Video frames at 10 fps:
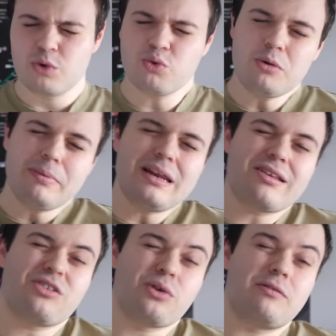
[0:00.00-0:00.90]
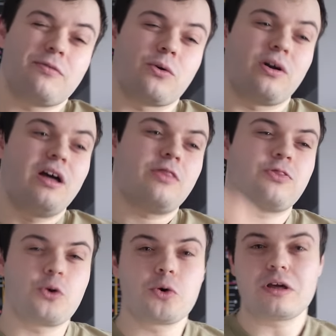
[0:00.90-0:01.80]
which wouldn't be necessary for
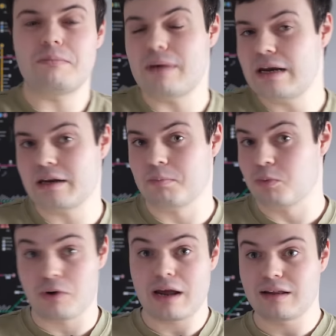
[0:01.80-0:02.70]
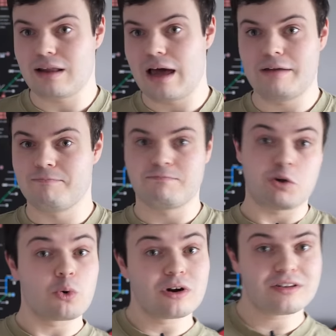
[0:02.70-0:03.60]
30 minute Brightline
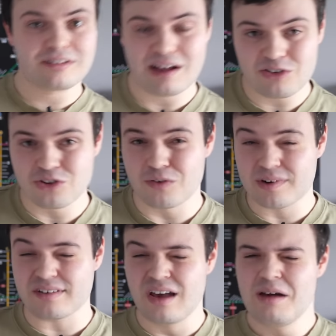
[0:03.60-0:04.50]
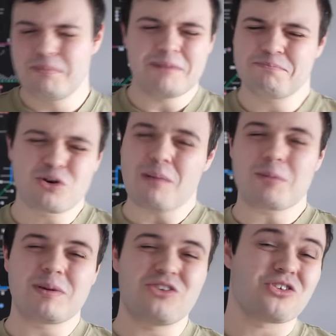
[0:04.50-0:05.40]
Florida style service, but
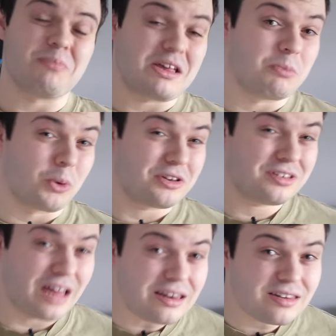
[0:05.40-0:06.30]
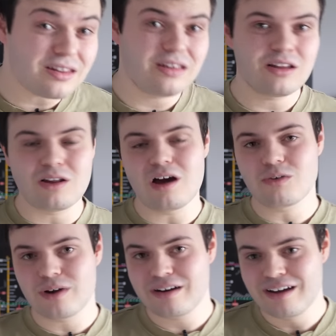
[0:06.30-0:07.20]
probably just makes more sense in the long
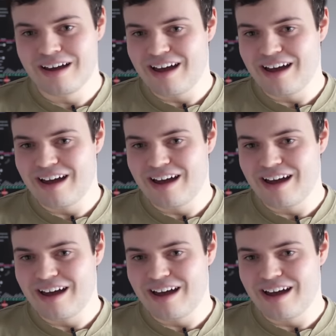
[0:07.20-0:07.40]
run.